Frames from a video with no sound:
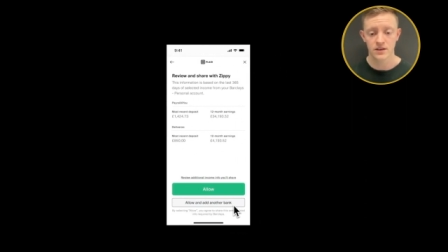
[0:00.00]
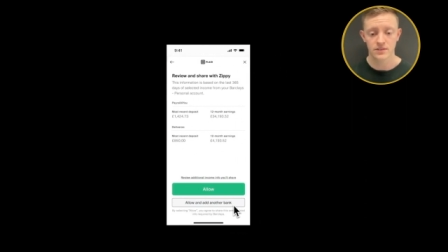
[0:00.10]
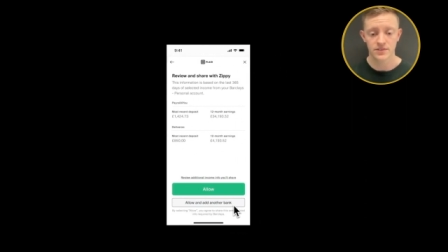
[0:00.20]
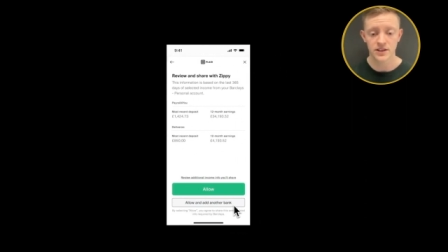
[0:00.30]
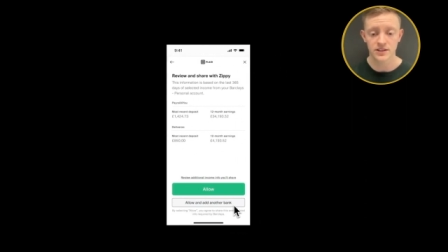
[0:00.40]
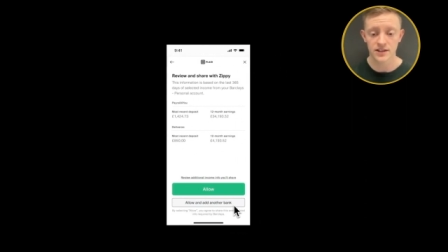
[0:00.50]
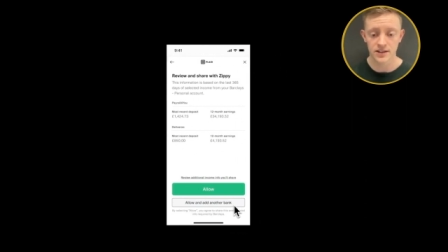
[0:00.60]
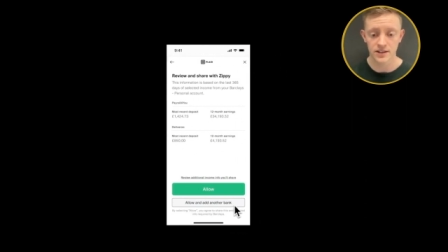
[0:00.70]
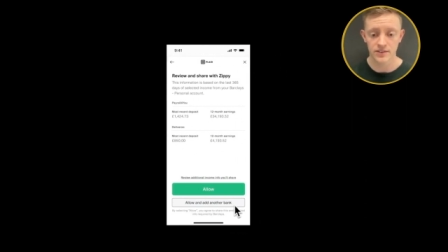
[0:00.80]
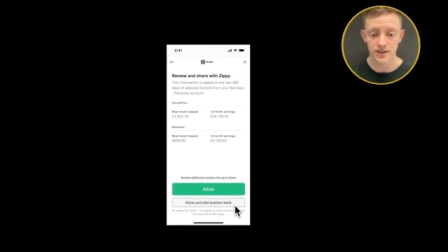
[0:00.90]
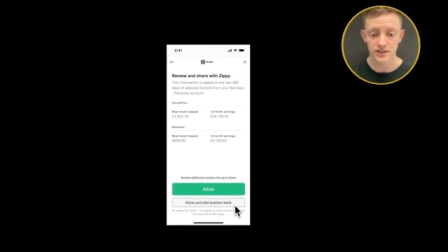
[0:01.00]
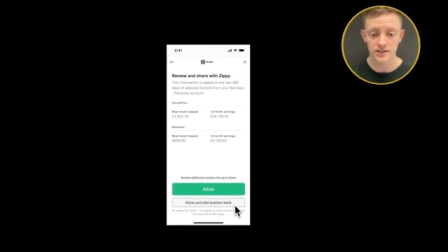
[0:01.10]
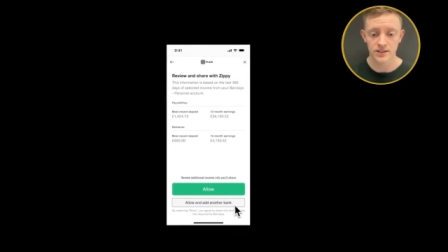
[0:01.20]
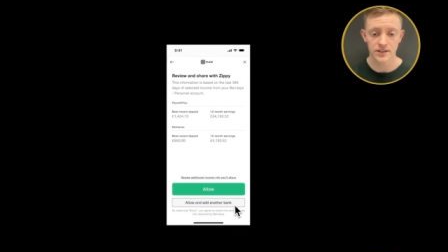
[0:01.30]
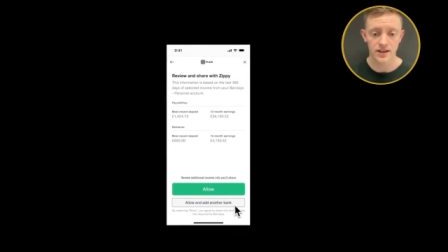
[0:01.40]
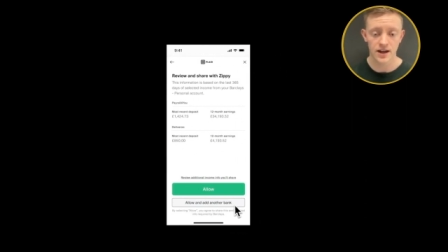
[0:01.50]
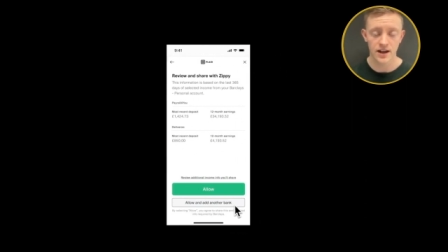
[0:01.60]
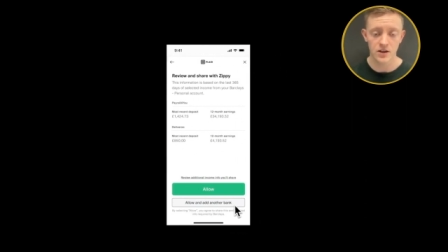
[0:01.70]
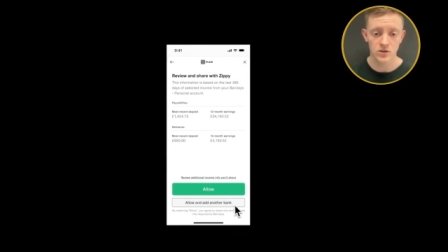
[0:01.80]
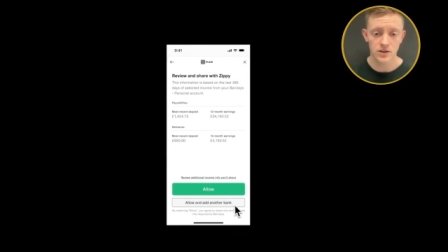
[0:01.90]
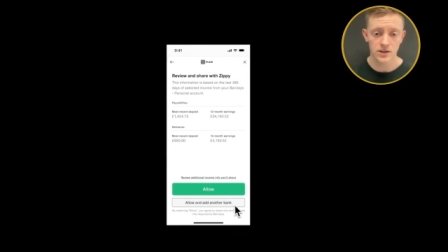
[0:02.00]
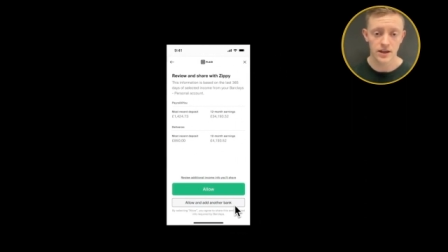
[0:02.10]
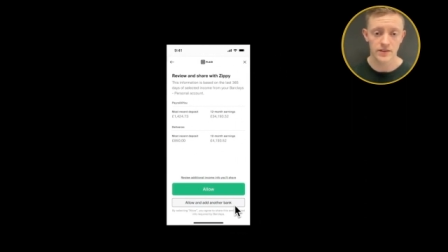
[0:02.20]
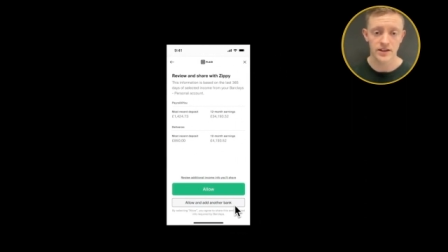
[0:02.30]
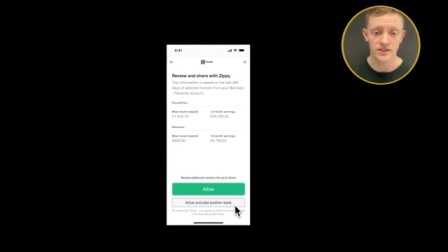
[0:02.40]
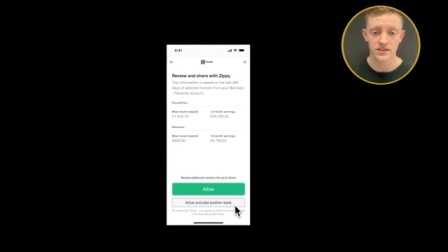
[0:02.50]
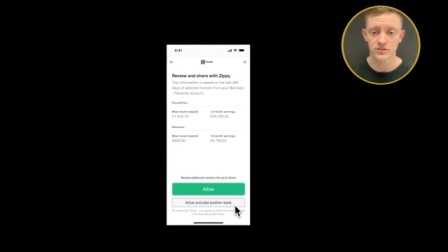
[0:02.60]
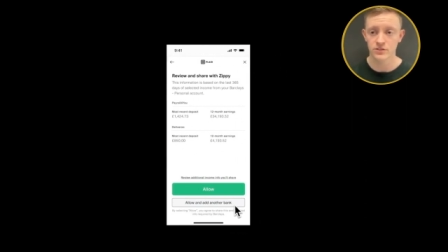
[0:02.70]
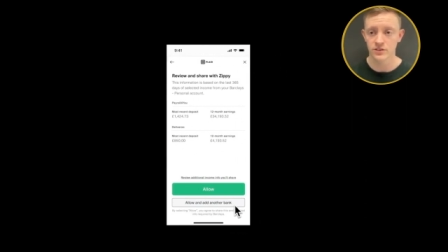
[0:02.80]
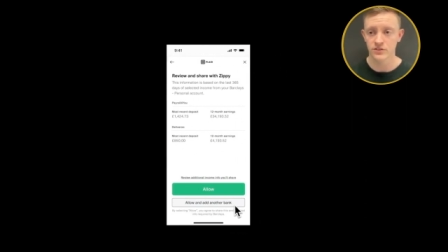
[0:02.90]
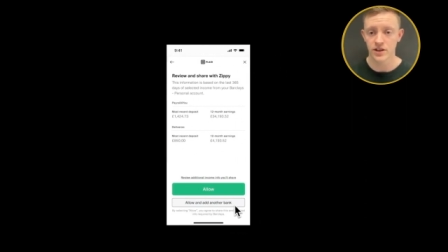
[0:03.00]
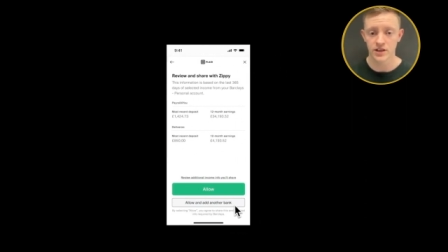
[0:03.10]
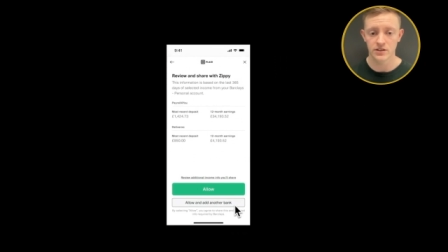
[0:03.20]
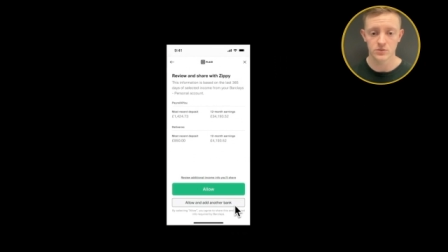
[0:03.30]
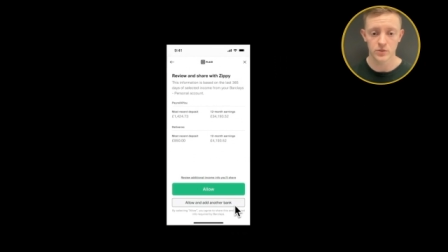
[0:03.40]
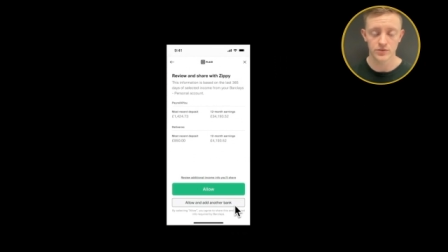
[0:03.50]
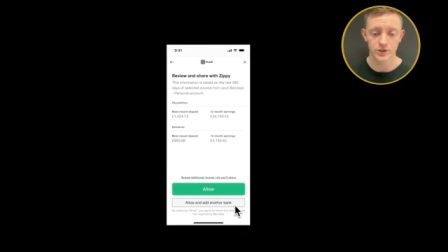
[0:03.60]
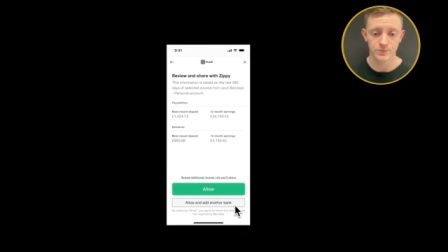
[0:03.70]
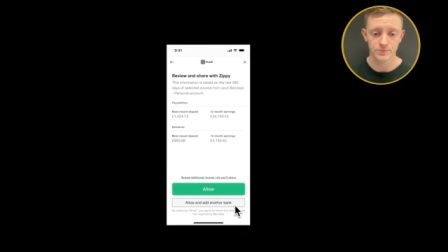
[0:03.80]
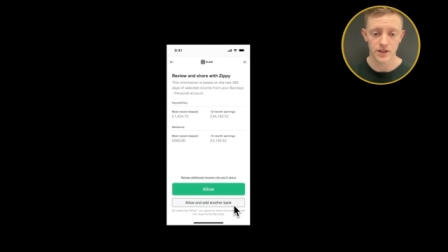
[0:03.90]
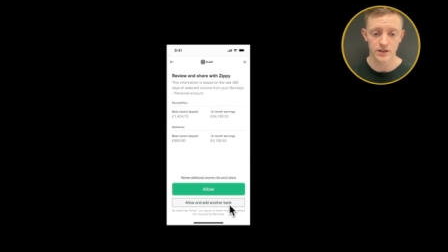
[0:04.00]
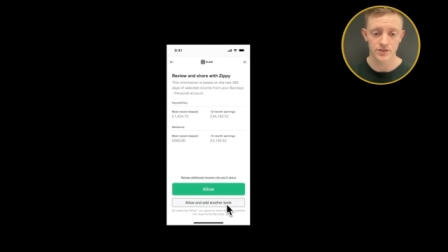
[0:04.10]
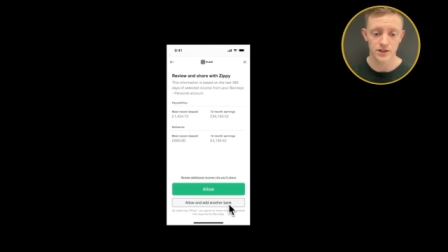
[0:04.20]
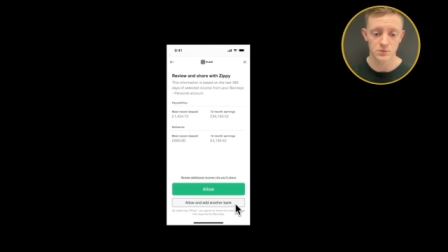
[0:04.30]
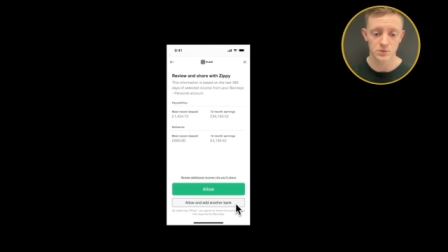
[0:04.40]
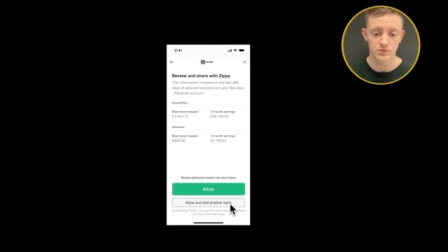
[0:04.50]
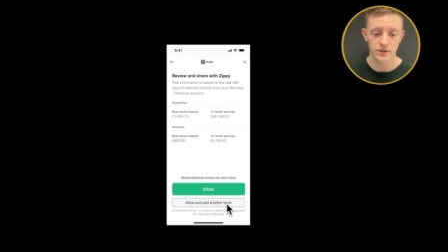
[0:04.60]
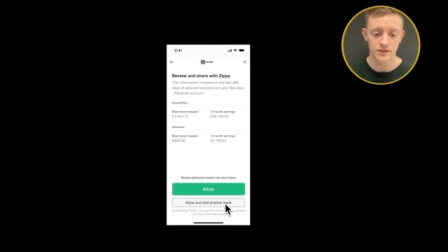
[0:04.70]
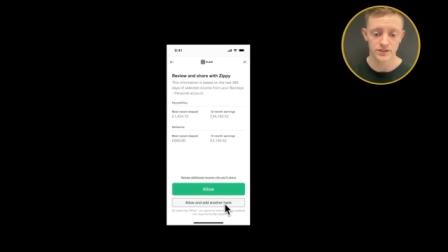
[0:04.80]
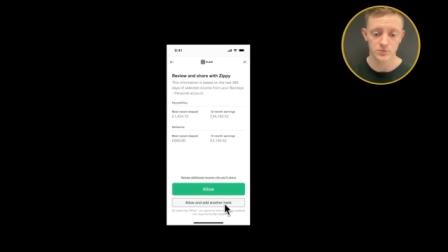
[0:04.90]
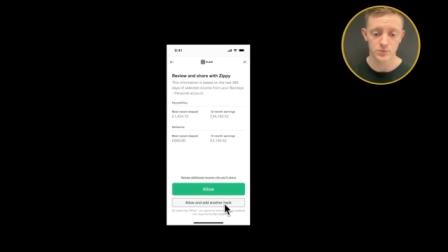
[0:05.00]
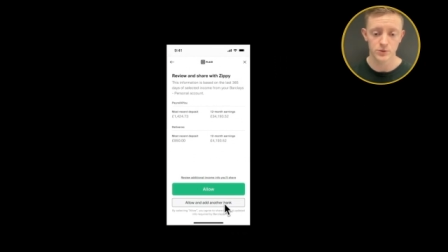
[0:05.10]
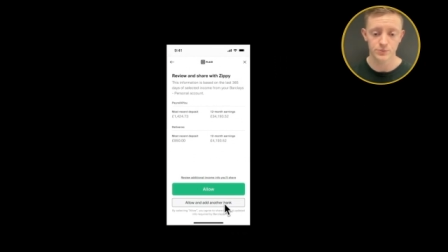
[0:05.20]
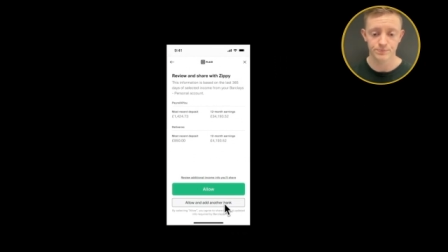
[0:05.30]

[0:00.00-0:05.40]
They can then click allow, and that data is then shared with you and available in the dashboard.